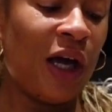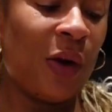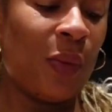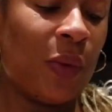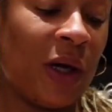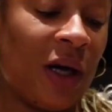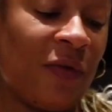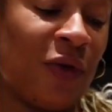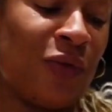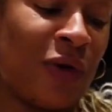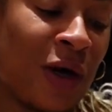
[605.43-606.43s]
If
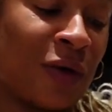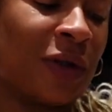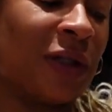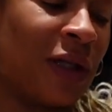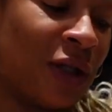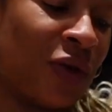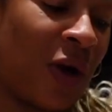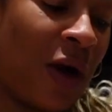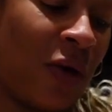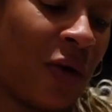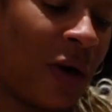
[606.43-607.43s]
you know
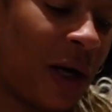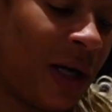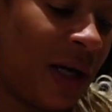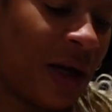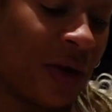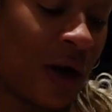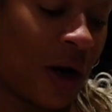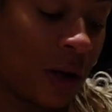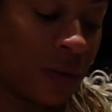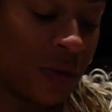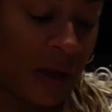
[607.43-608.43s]
cilantro or any other
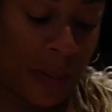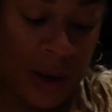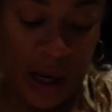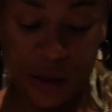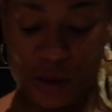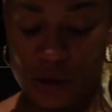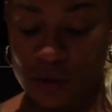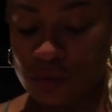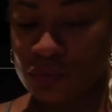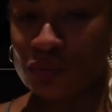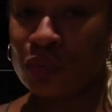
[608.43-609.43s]
herbs for that matter,
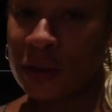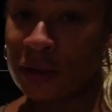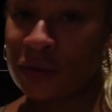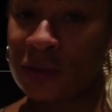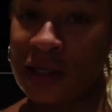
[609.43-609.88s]
you will